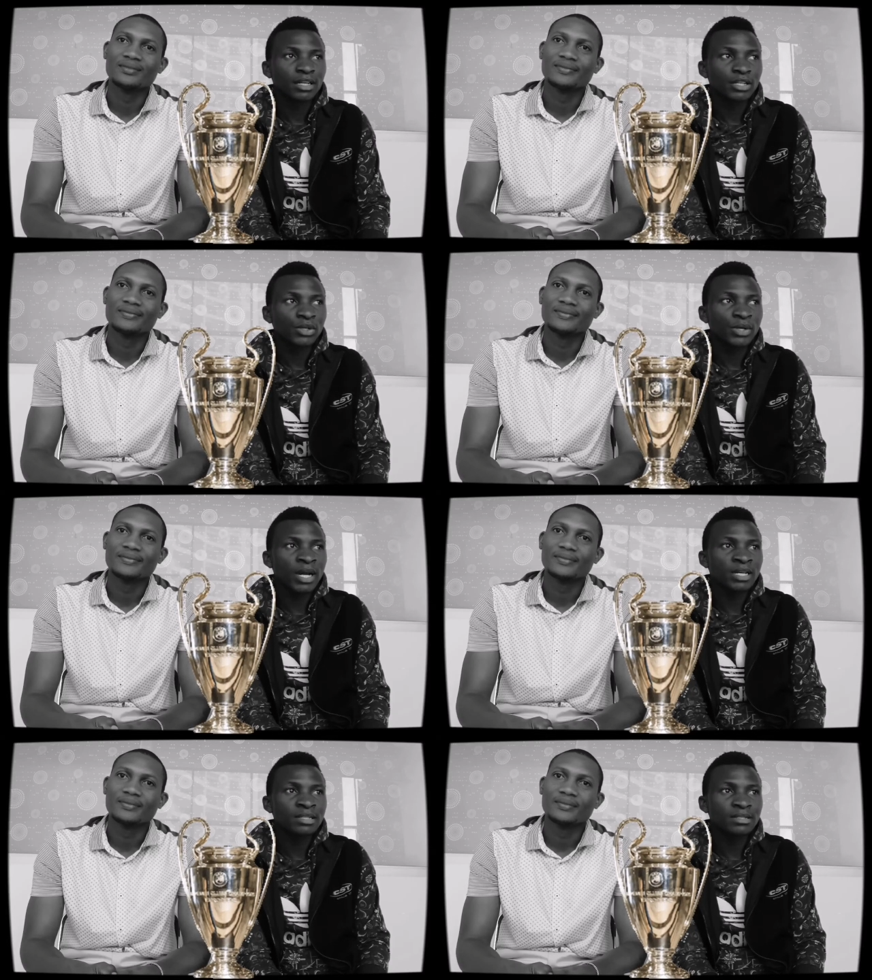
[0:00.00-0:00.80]
Speaker 1: you
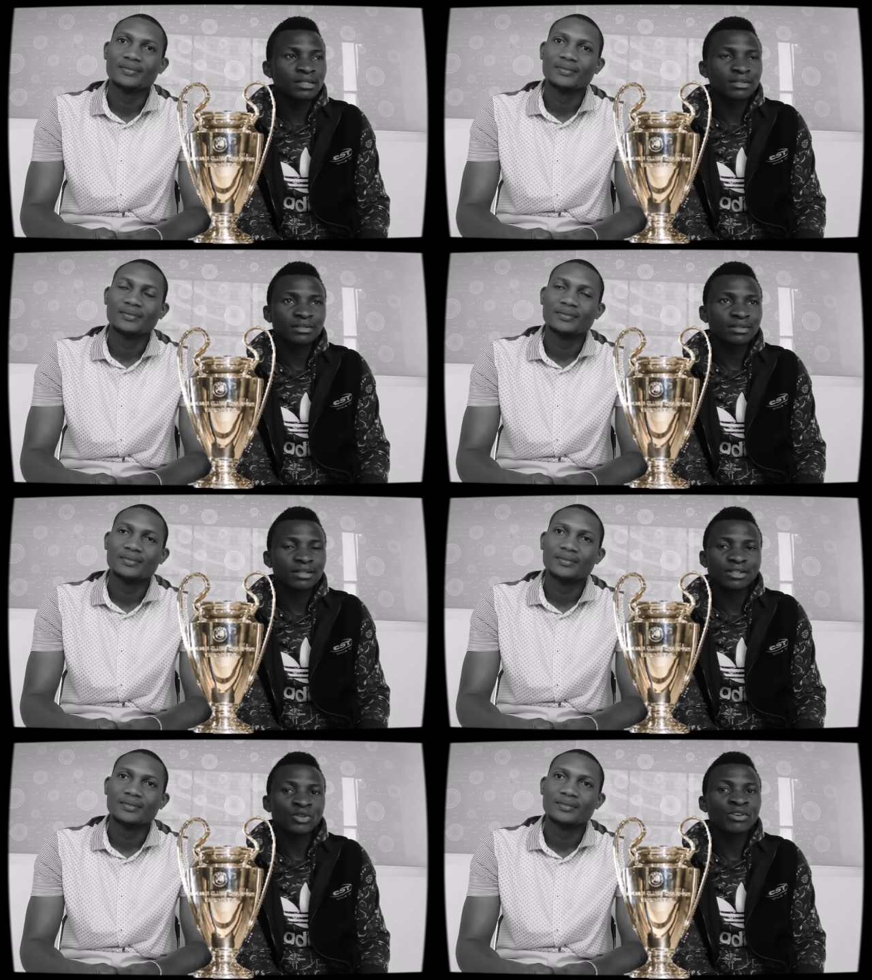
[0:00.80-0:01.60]
guys
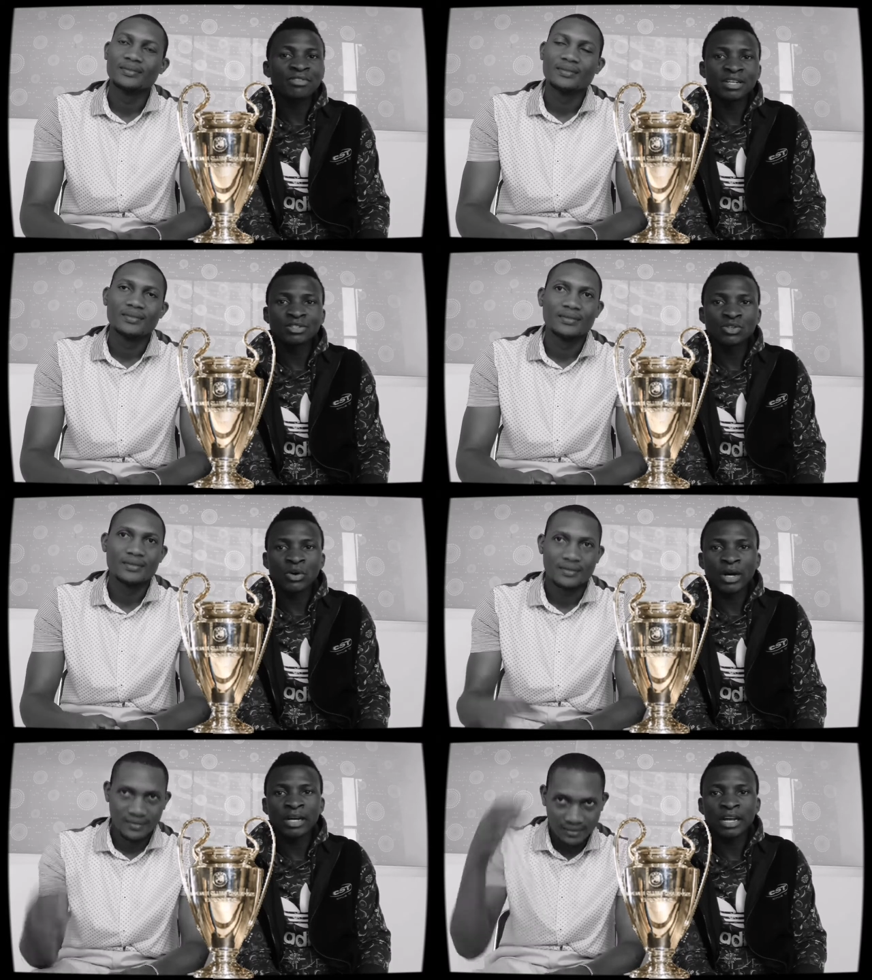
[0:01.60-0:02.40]
you are very
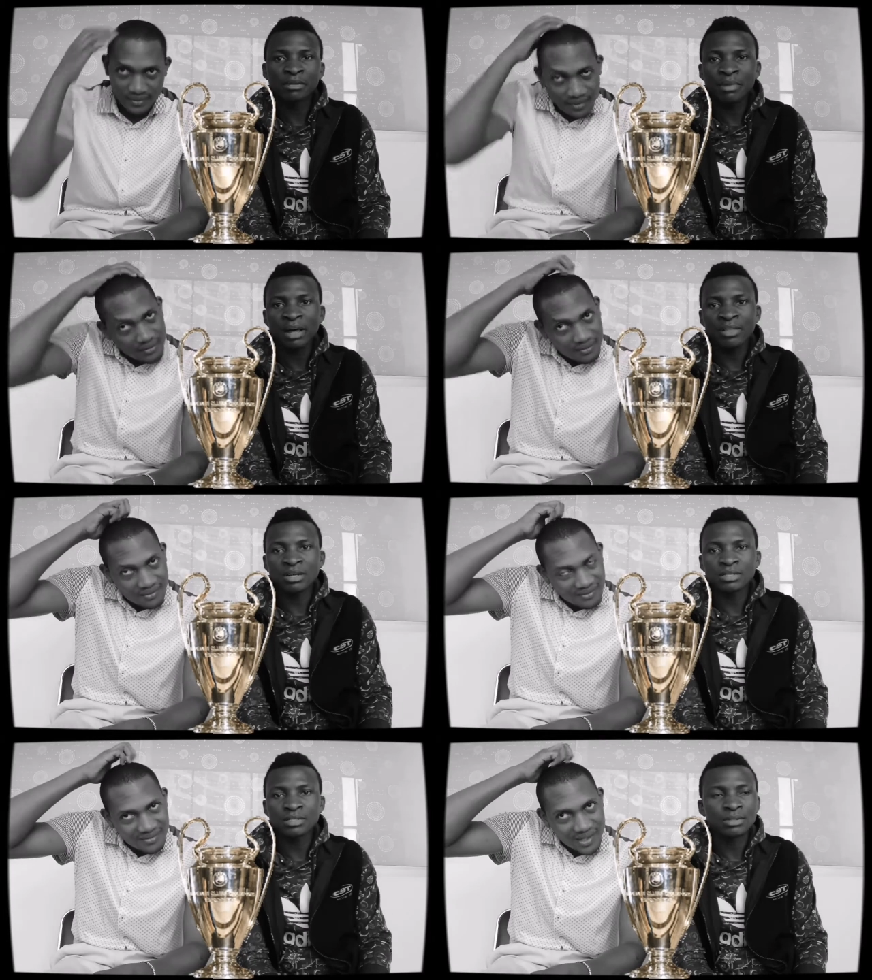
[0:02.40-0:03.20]
strong and I admire
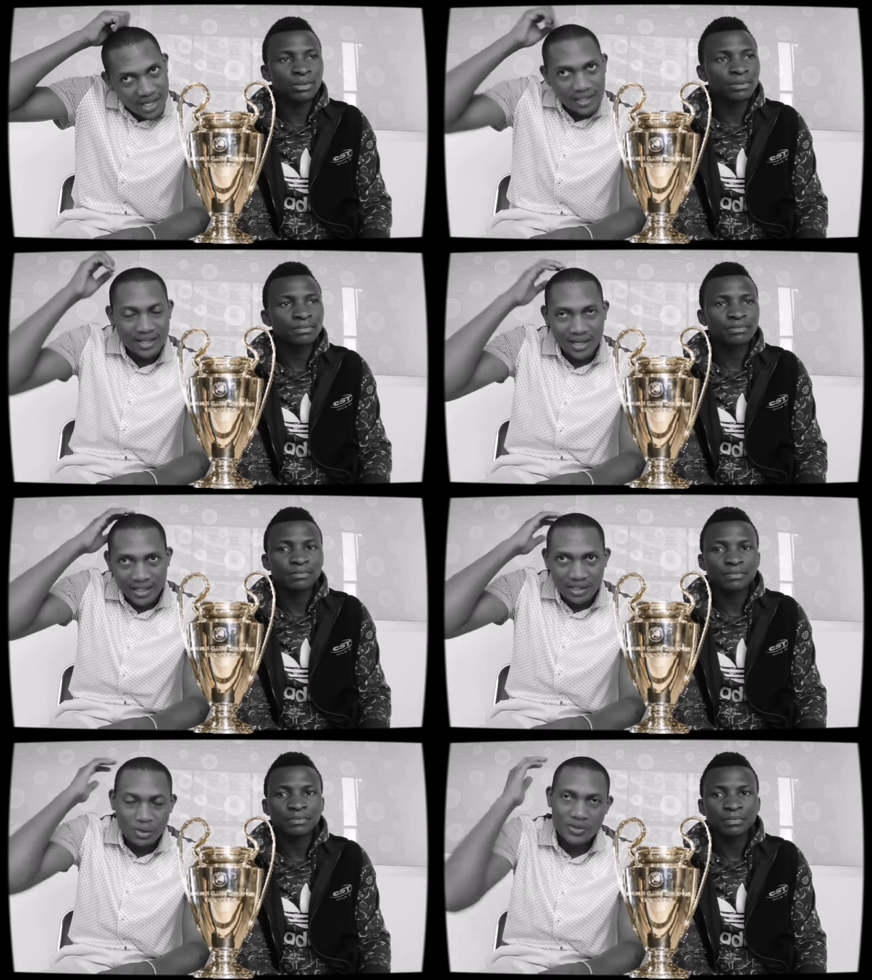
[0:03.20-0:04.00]
Speaker 2: that. So.
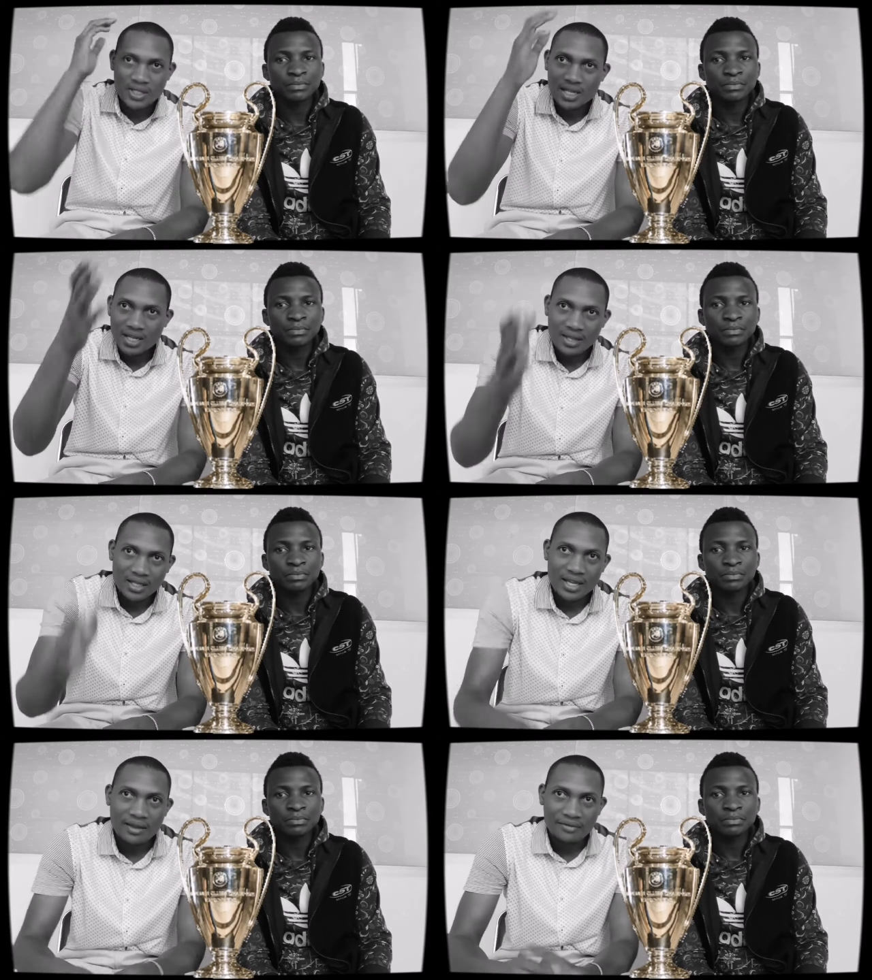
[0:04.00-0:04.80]
Again, considering
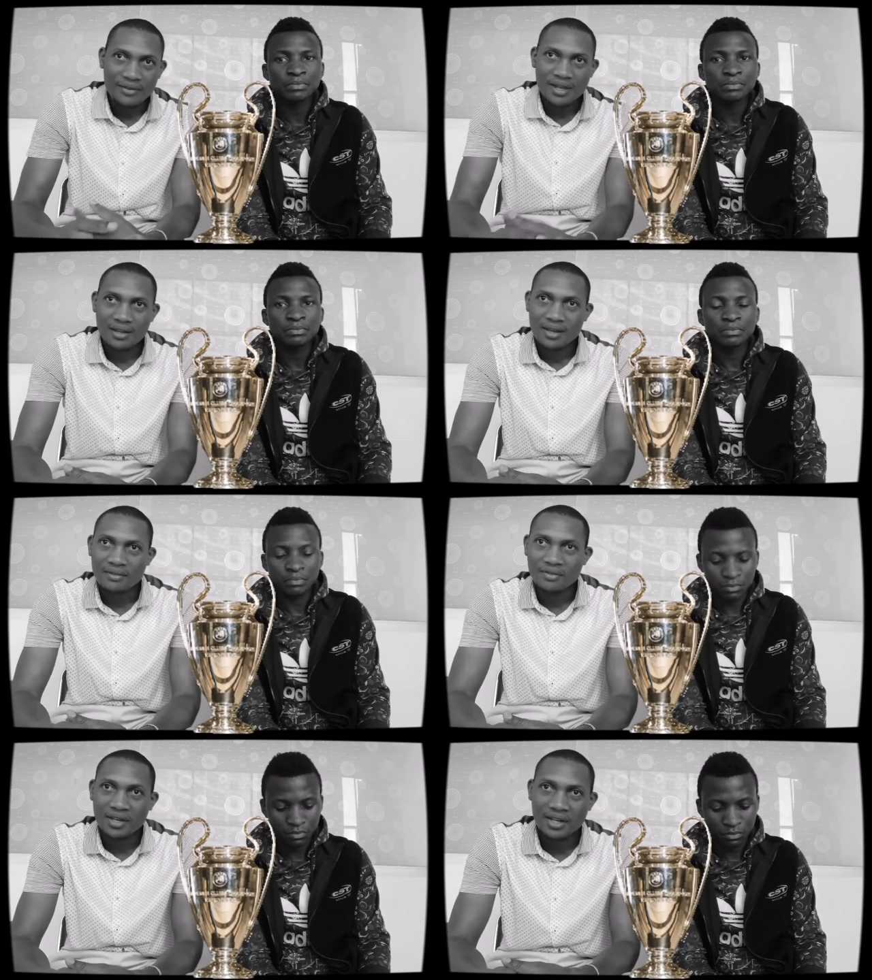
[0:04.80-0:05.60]
that FA,
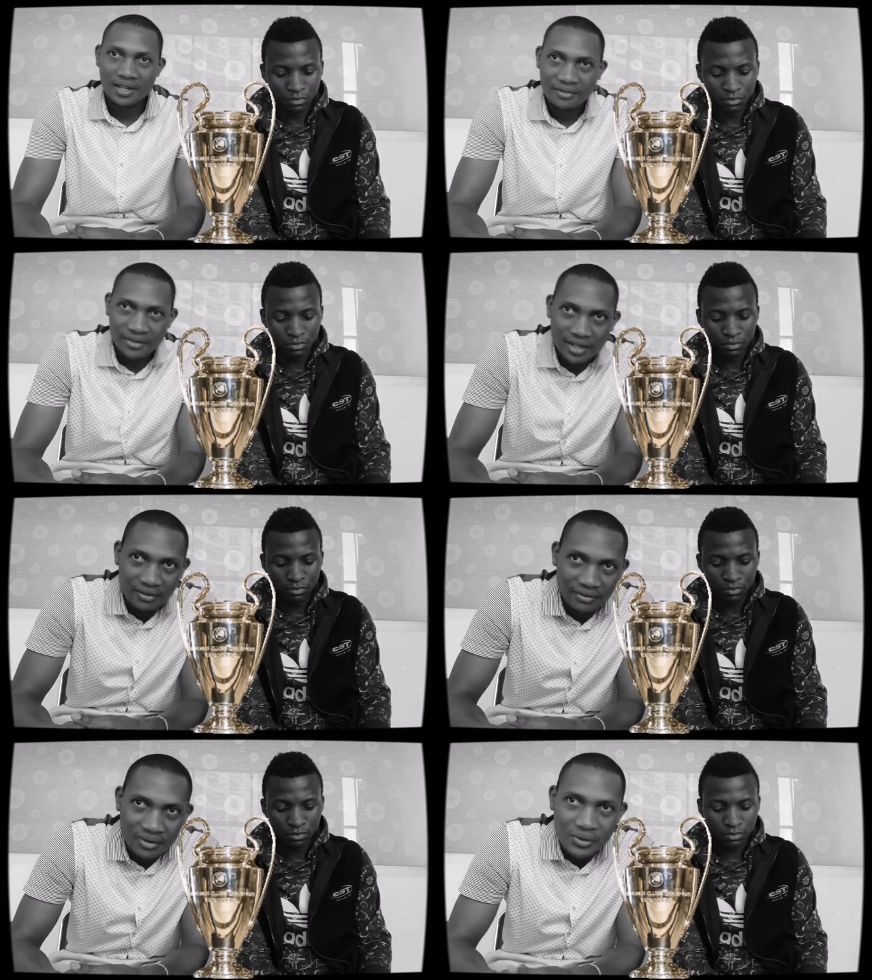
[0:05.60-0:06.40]
FA, FA
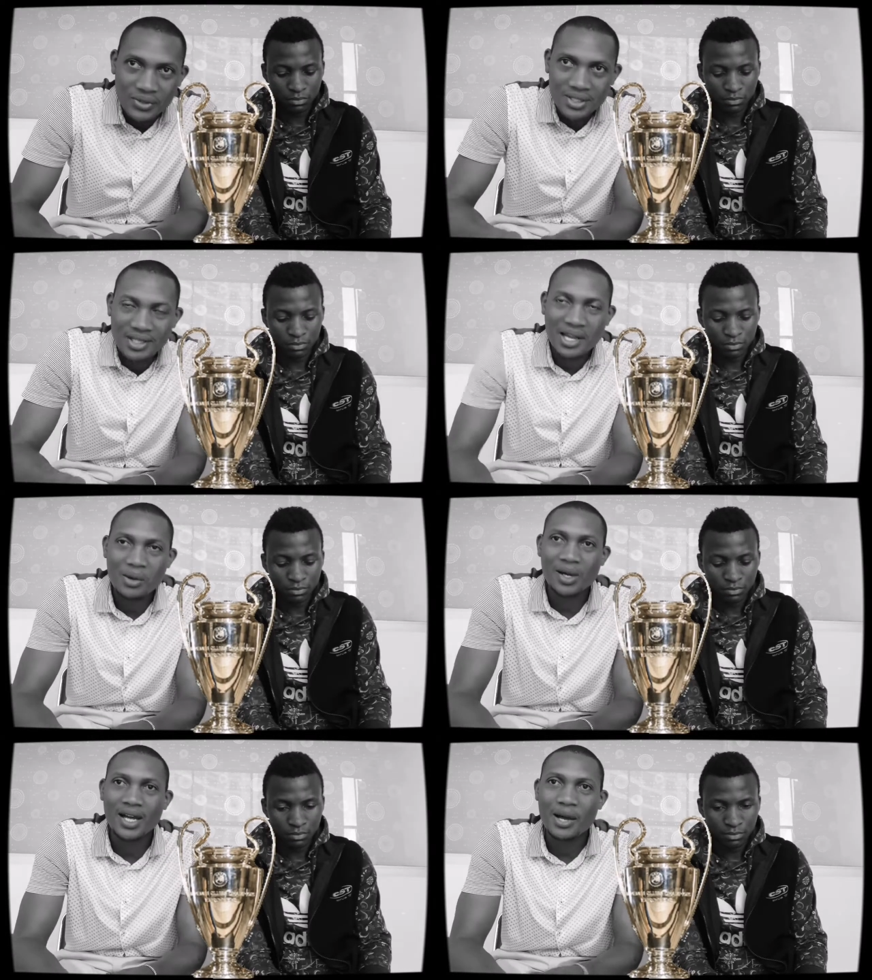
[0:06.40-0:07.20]
refused
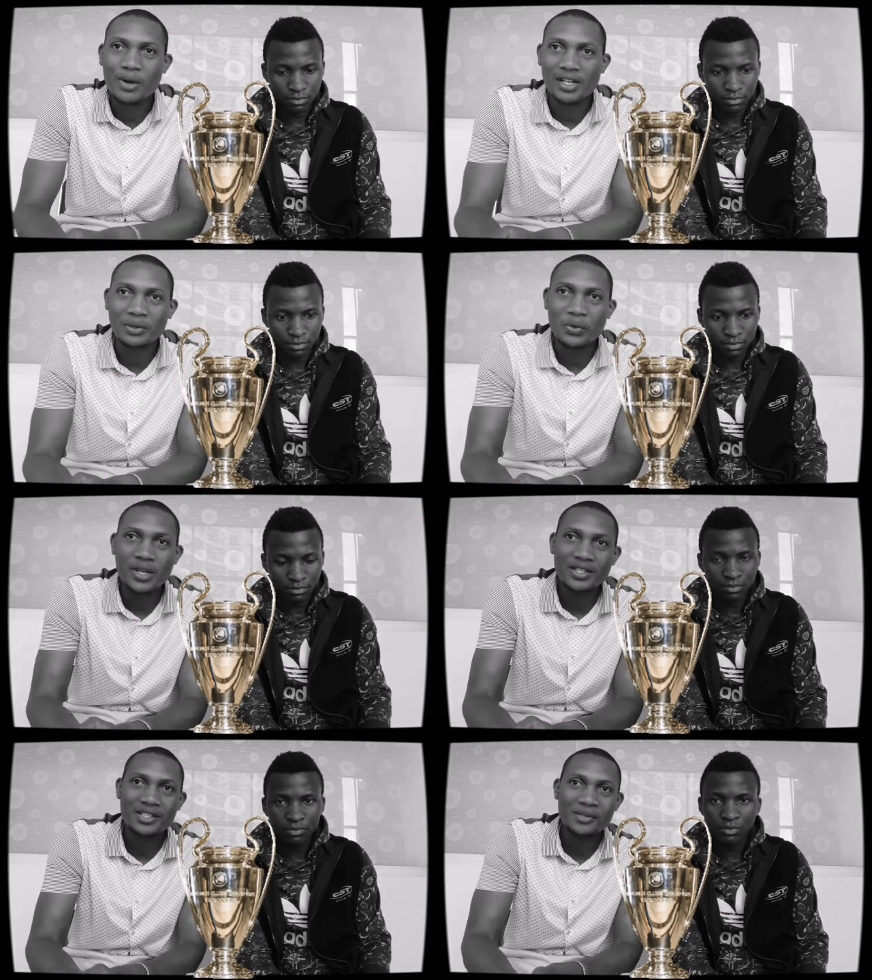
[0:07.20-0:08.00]
our, our
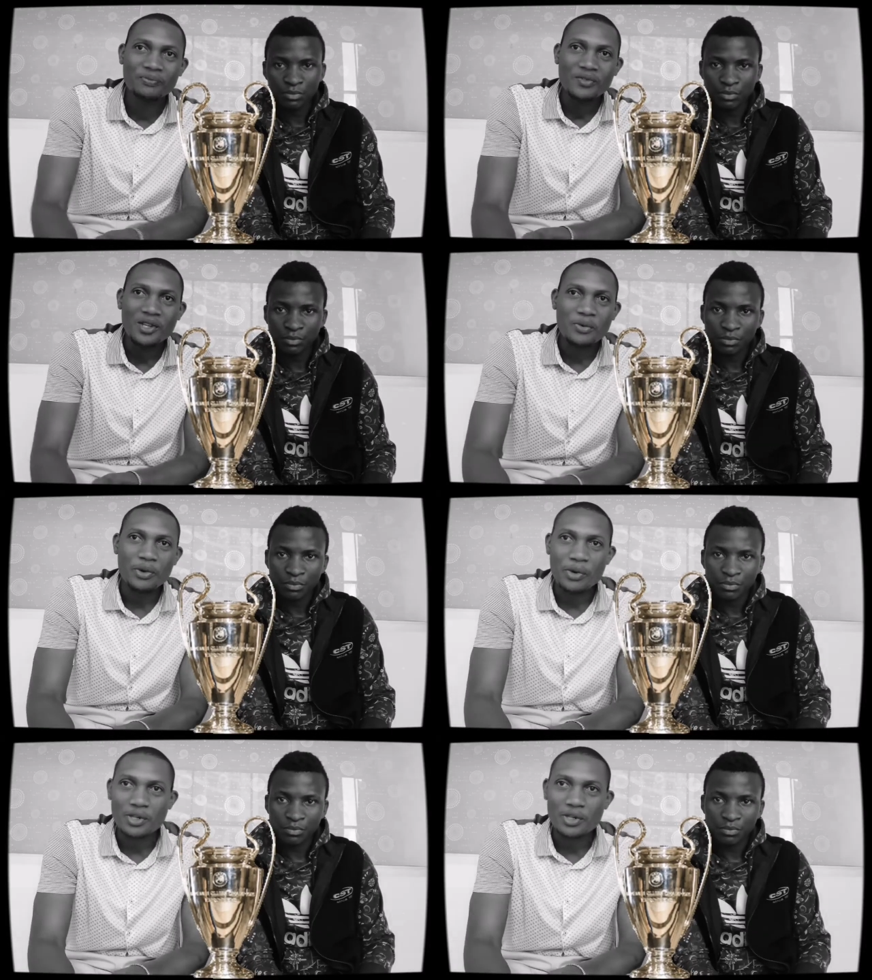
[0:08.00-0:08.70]
request, we